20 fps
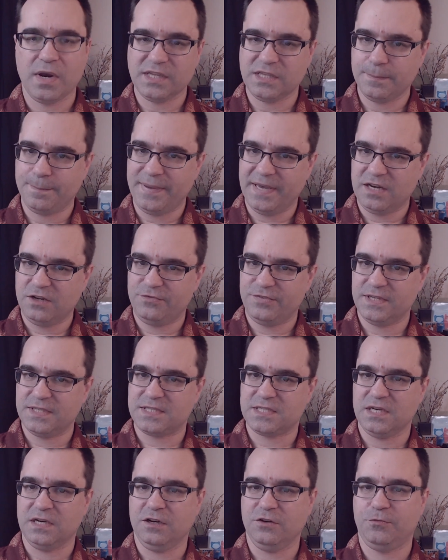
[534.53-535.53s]
of the
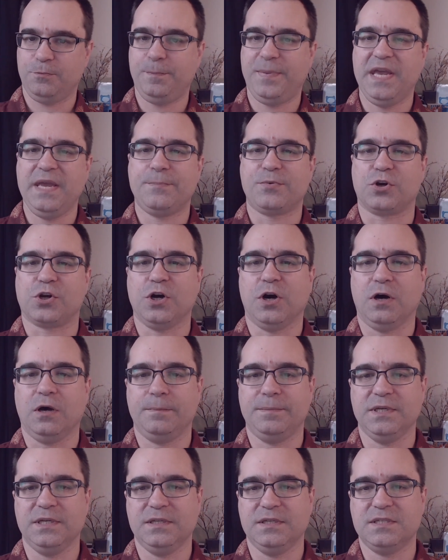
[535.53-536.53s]
benefits of paper
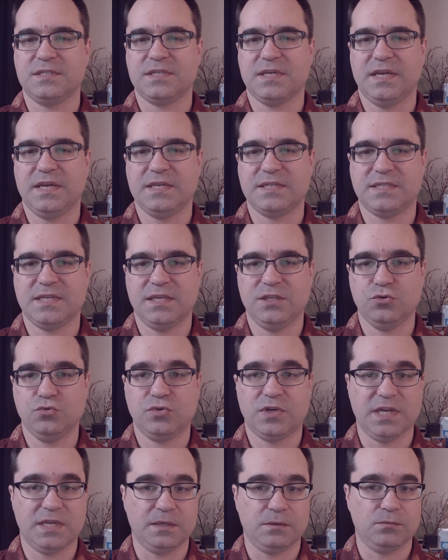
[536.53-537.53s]
copies is that you
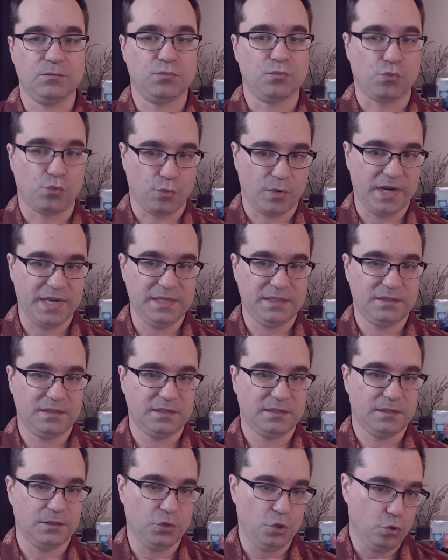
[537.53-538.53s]
can
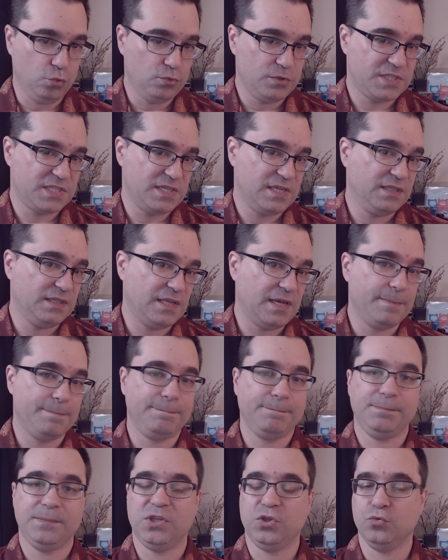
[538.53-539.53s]
write notes in
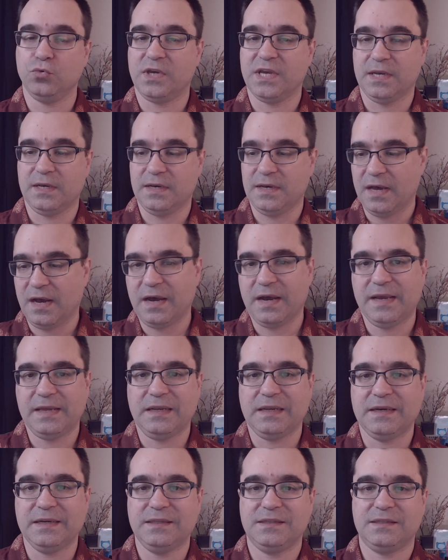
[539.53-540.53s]
them, you can
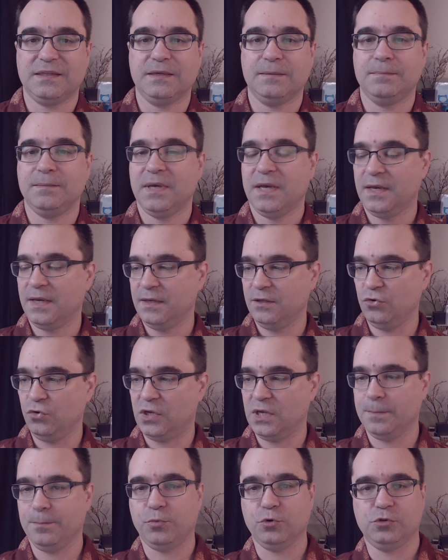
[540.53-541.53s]
highlight them, you
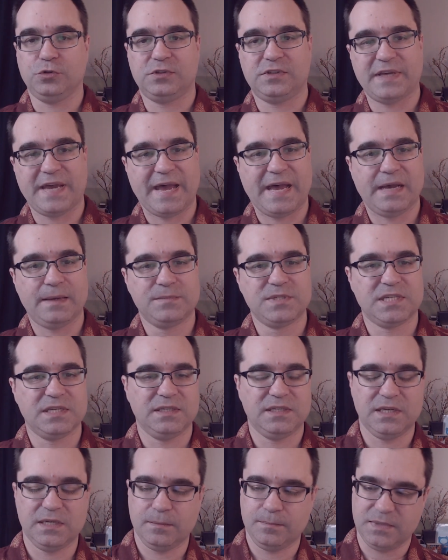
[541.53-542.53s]
can put tabs in
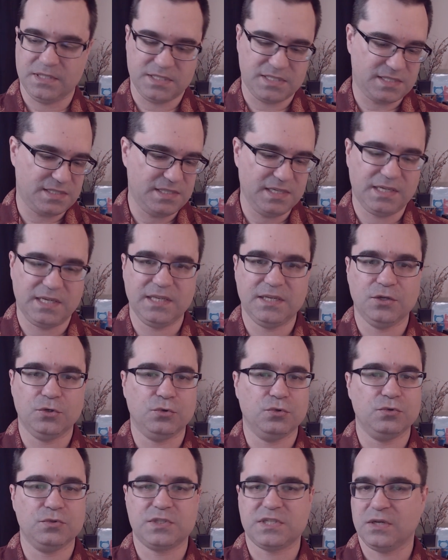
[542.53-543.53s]
them and sticky
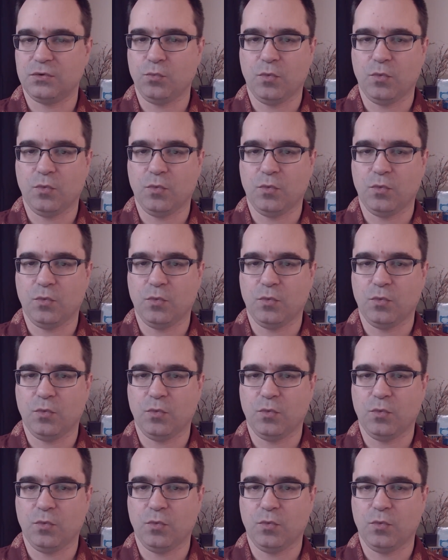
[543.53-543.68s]
notes and